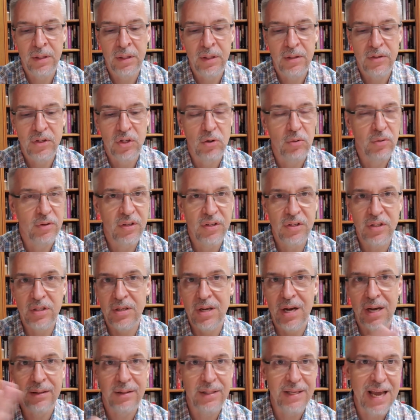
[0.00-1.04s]
So this is
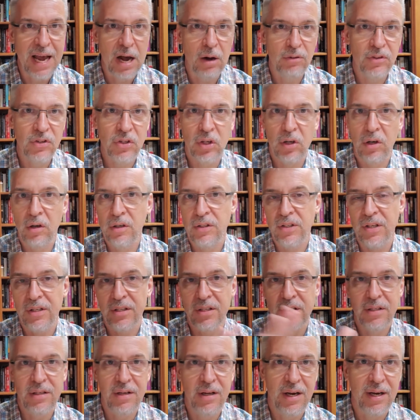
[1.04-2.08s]
not the outskirts. This
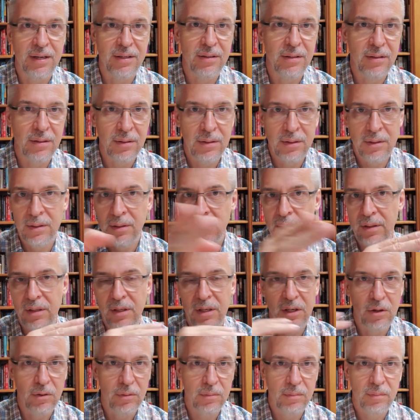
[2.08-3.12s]
is not, you
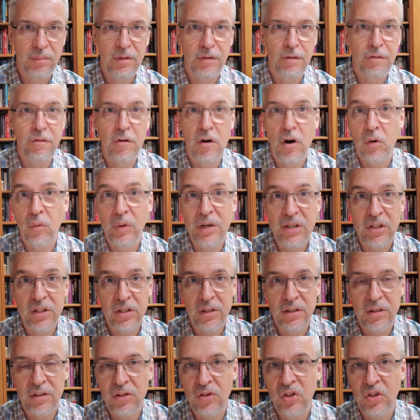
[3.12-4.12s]
know, the far reaches.